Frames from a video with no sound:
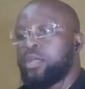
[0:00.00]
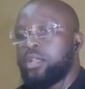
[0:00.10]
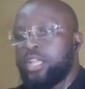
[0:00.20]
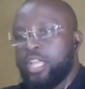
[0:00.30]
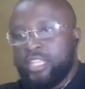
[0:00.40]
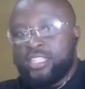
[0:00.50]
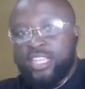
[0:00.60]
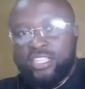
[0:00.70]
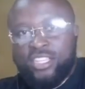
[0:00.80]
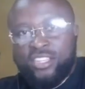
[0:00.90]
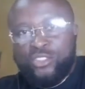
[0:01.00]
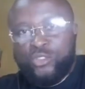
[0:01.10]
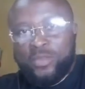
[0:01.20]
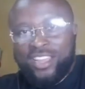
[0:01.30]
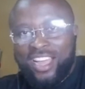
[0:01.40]
Ladies and
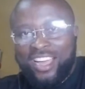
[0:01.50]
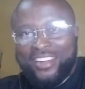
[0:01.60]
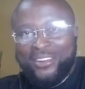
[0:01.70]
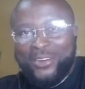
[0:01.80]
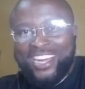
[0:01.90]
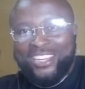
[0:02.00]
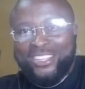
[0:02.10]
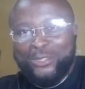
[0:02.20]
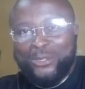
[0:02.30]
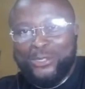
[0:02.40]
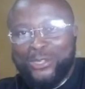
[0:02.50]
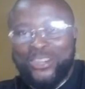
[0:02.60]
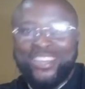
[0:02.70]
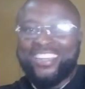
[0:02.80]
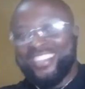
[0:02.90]
gentlemen, how are you
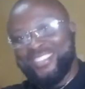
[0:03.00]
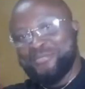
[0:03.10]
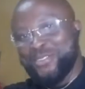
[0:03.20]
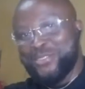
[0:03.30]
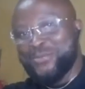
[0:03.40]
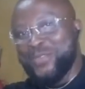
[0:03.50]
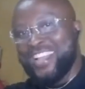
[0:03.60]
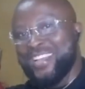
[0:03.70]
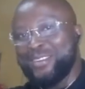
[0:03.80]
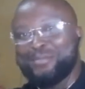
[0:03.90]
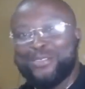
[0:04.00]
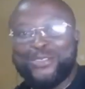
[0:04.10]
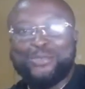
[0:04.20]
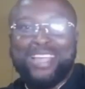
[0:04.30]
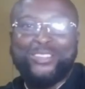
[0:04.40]
doing? You most welcome
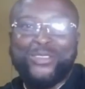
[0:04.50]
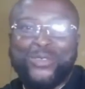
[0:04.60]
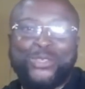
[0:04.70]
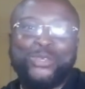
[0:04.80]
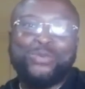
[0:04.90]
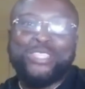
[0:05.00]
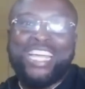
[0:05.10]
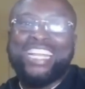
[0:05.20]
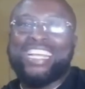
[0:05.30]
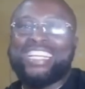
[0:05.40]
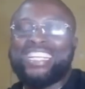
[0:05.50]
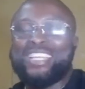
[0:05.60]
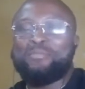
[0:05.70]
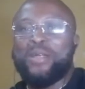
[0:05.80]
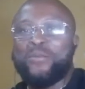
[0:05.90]
to my YouTube channel,
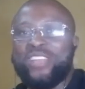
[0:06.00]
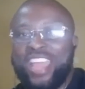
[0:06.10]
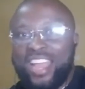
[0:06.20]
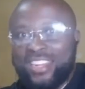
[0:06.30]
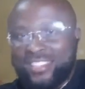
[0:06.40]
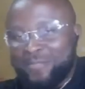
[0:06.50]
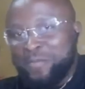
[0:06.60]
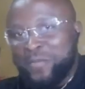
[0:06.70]
Ima React.